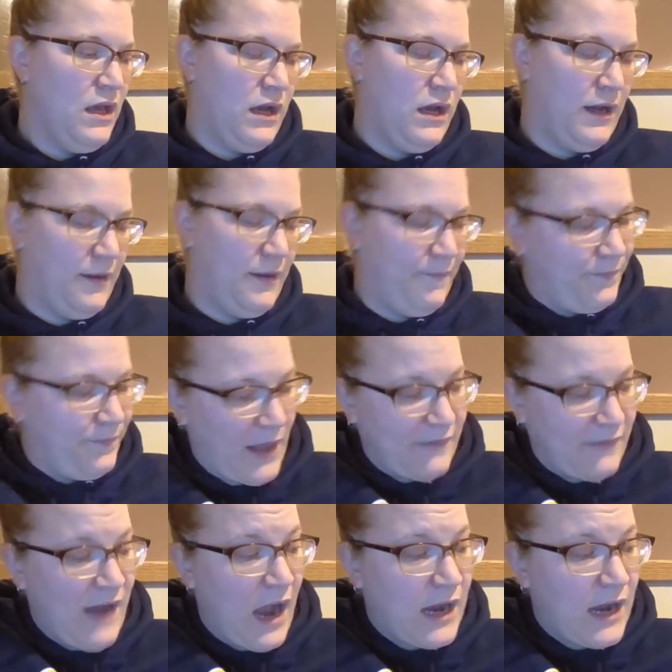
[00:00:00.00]

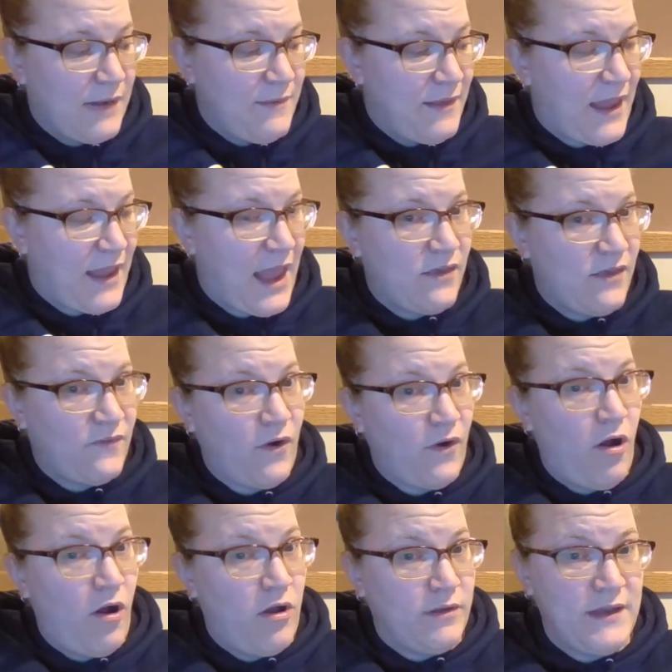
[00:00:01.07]
That's not going to be the case for
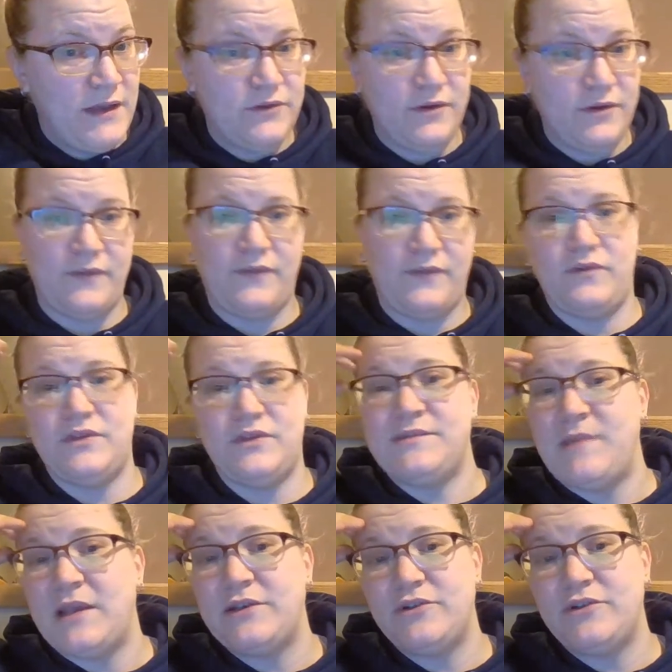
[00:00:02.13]
all teachers, so just
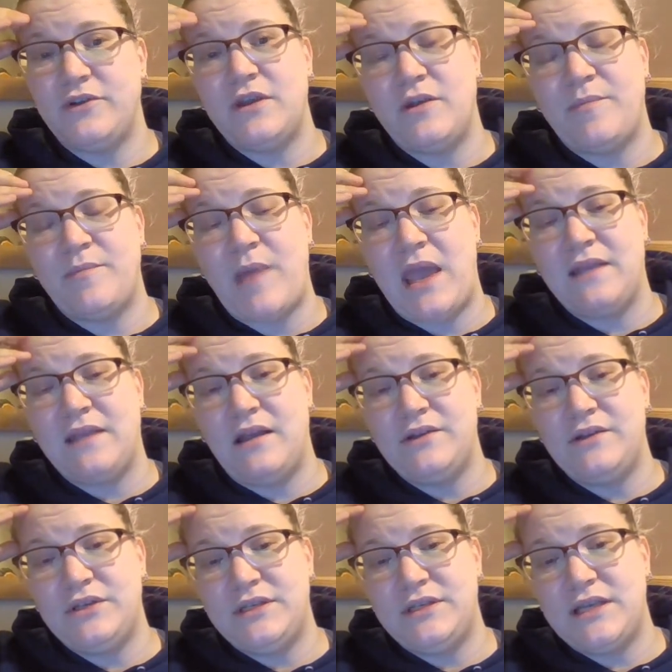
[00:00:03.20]
make sure that you're paying
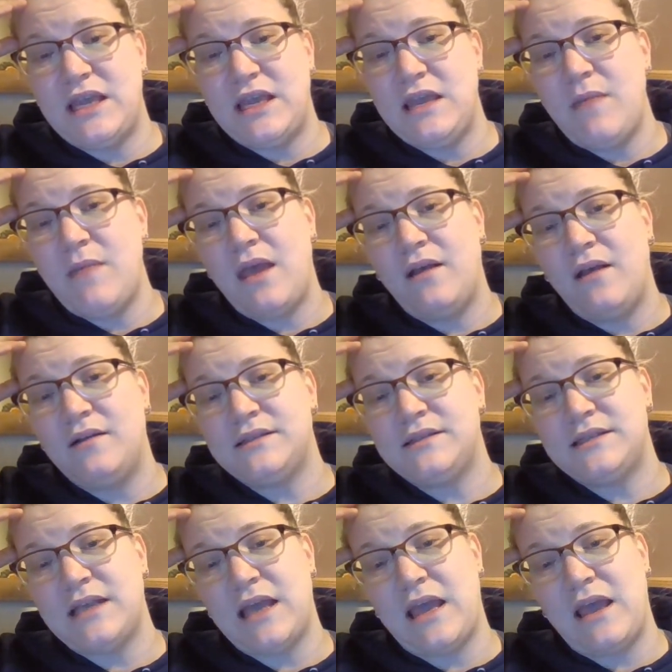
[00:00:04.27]
attention to emails
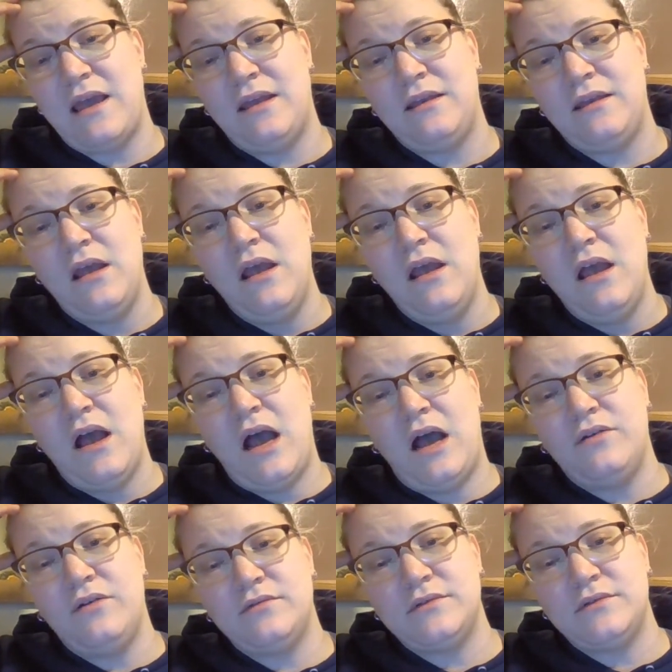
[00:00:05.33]
and
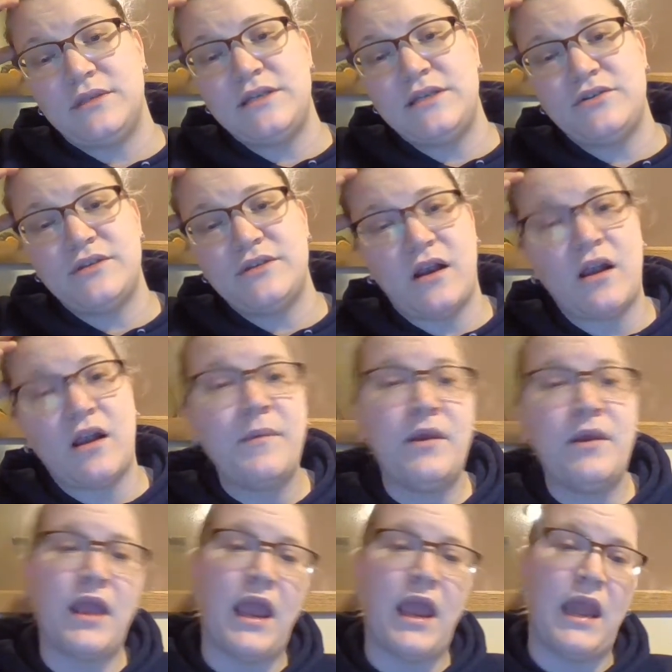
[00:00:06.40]
how teachers are
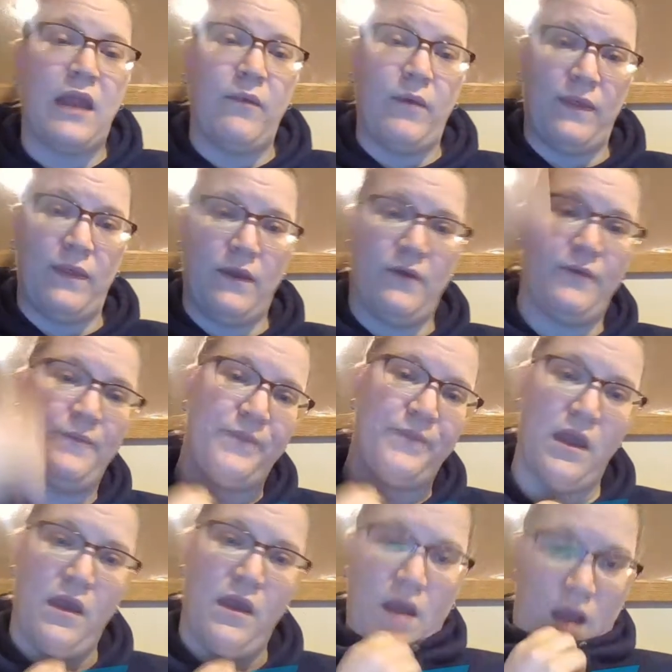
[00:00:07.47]
communicating with you.
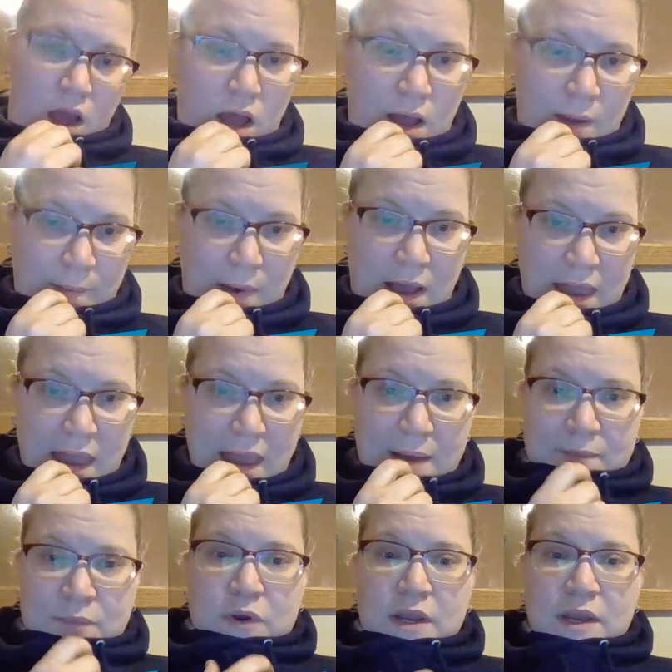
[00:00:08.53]
I
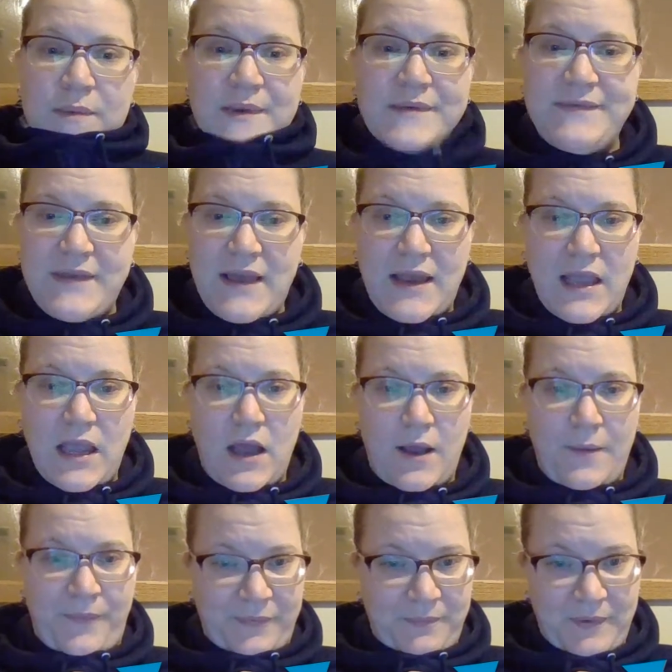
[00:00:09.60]
am going to be setting
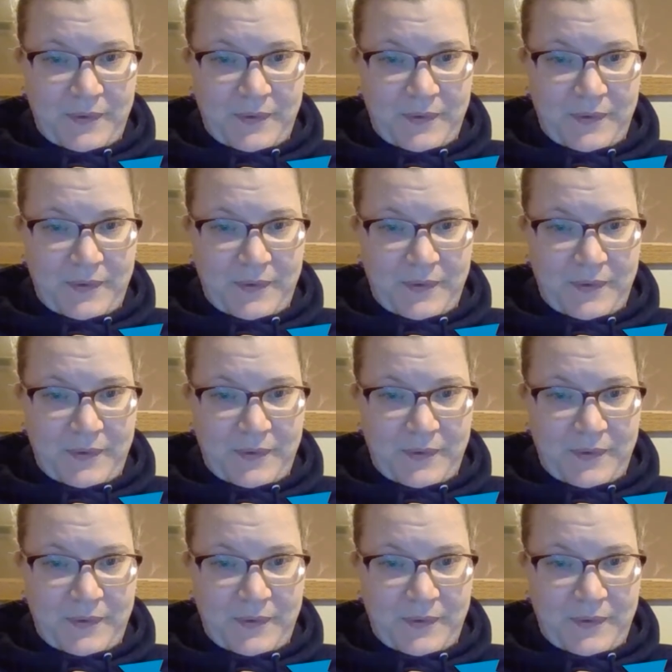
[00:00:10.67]
up